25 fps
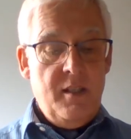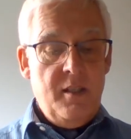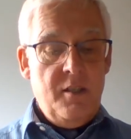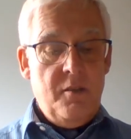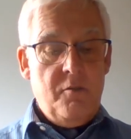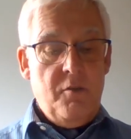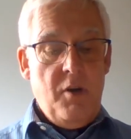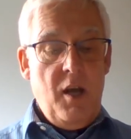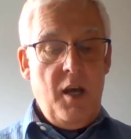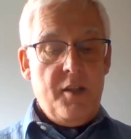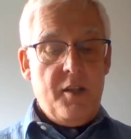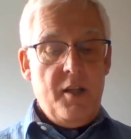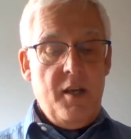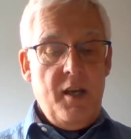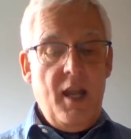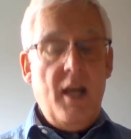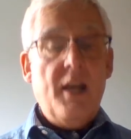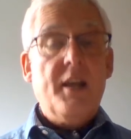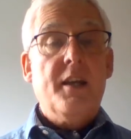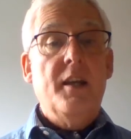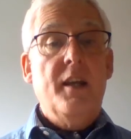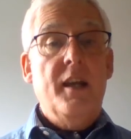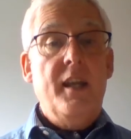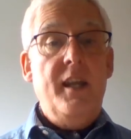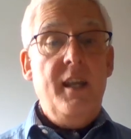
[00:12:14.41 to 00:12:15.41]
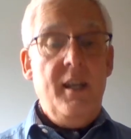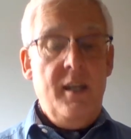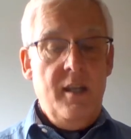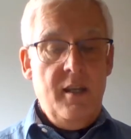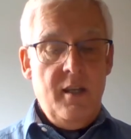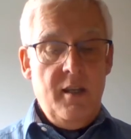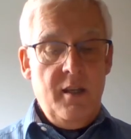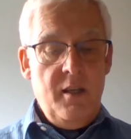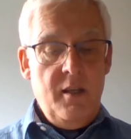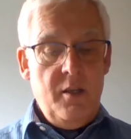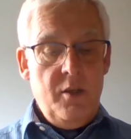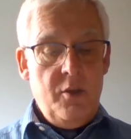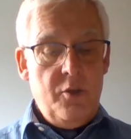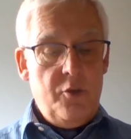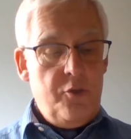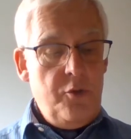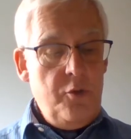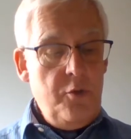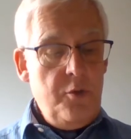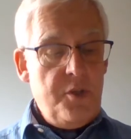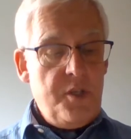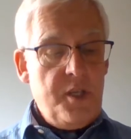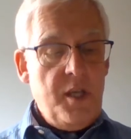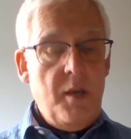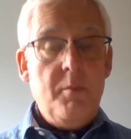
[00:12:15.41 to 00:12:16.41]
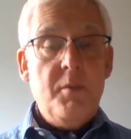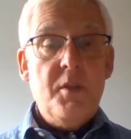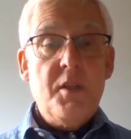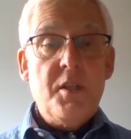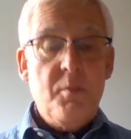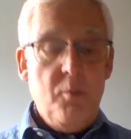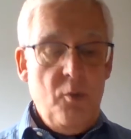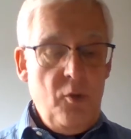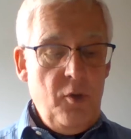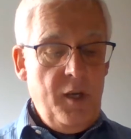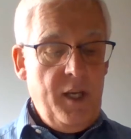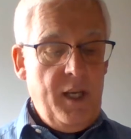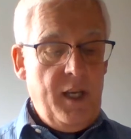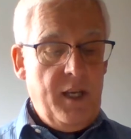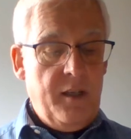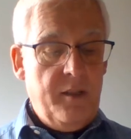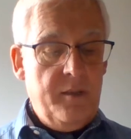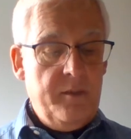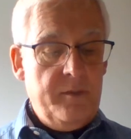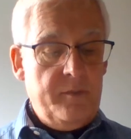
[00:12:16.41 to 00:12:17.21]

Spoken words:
Rather luckily, drew some this morning."